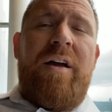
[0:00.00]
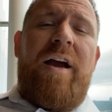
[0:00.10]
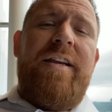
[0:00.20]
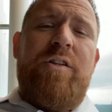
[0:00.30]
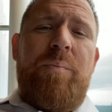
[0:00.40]

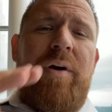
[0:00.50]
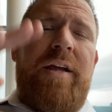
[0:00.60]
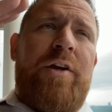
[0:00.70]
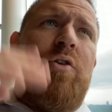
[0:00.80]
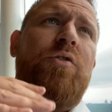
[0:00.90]
I
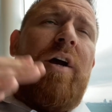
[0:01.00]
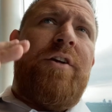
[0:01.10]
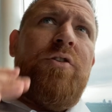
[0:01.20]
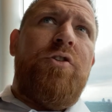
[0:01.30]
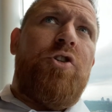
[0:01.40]

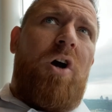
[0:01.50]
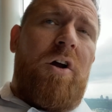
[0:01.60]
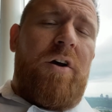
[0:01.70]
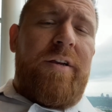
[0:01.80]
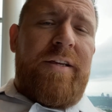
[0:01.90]
couldn't jog
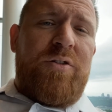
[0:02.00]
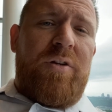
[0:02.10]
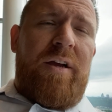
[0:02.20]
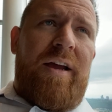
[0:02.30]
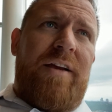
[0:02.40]
on it
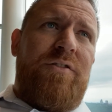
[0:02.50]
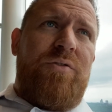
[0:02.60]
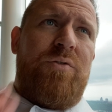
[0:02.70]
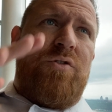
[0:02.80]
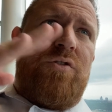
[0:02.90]
yesterday. I had
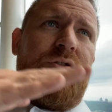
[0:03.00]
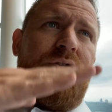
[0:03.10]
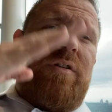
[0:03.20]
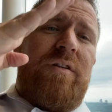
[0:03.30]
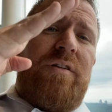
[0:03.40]
to
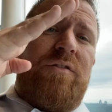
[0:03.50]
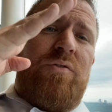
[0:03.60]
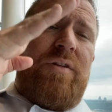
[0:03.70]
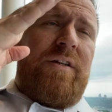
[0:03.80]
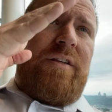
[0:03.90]
just do
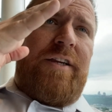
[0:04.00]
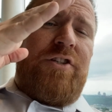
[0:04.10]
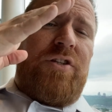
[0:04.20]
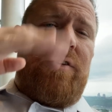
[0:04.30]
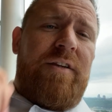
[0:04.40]
the
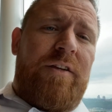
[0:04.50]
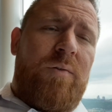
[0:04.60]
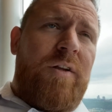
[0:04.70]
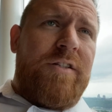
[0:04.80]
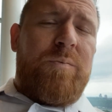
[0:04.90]
inclination thing
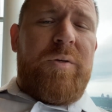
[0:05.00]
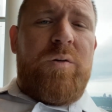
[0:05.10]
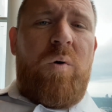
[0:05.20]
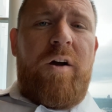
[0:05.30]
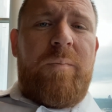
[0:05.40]
and speed
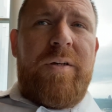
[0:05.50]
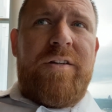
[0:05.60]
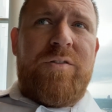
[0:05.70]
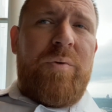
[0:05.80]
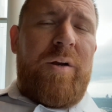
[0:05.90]
walk,
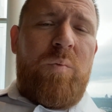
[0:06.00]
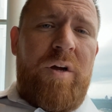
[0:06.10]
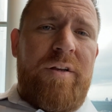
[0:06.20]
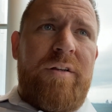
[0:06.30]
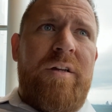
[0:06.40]
because when I
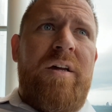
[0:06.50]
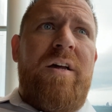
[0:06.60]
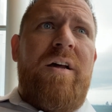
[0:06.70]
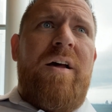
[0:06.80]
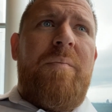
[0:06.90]
run
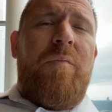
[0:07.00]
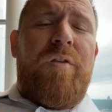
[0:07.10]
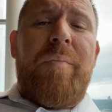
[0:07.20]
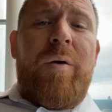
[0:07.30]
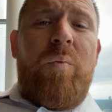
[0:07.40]
with
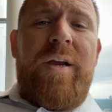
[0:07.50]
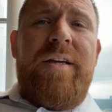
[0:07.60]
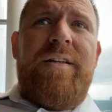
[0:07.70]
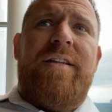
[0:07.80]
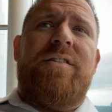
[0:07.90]
my
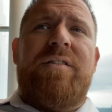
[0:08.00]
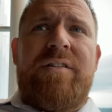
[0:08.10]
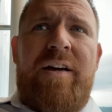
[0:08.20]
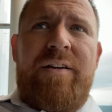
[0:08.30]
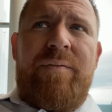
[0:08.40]
weight, it's
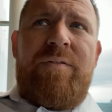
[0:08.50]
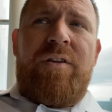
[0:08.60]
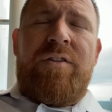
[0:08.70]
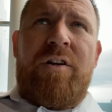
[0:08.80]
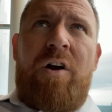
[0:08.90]
kind of
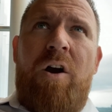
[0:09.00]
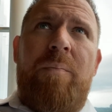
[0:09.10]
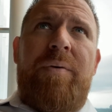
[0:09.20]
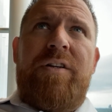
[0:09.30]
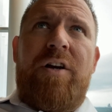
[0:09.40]
the
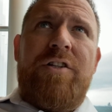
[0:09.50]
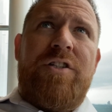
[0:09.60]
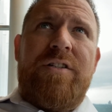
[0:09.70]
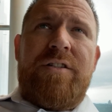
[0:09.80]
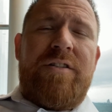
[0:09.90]
carpet
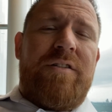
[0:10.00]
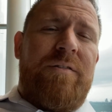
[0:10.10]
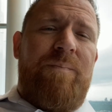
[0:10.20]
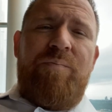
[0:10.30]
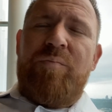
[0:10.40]
touches
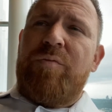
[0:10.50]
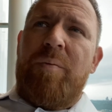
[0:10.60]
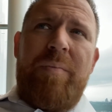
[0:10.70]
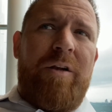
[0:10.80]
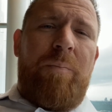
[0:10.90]
the
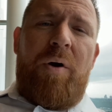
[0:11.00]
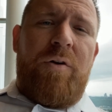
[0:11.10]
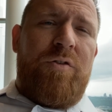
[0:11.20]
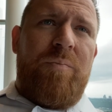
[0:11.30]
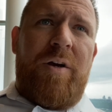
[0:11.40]
middle
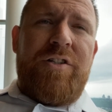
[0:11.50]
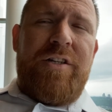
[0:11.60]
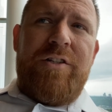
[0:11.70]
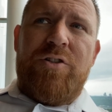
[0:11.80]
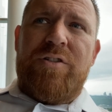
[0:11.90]
part too much, and
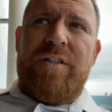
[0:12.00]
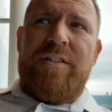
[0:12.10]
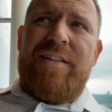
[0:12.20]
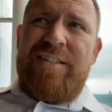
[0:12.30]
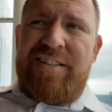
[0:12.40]

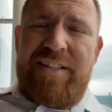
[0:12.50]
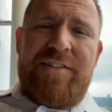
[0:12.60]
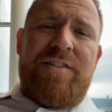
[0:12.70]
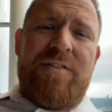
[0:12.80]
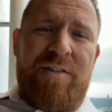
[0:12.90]
it
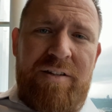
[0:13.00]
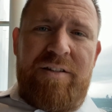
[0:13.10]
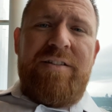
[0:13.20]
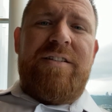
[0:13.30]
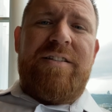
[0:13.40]
sticks.
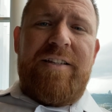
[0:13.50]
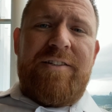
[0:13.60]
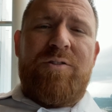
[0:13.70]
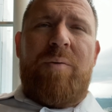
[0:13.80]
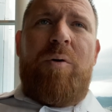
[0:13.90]

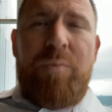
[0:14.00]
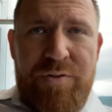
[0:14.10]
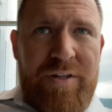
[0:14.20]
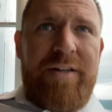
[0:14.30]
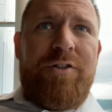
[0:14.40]
So I'm always
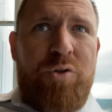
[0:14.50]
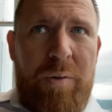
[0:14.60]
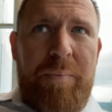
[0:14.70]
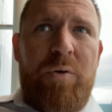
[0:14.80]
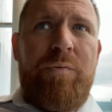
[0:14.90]
kind of
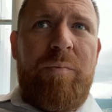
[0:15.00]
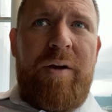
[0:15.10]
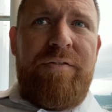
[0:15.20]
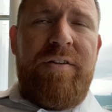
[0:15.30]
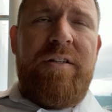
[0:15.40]
tripping over my
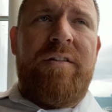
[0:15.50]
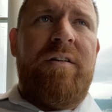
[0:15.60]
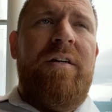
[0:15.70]
feet,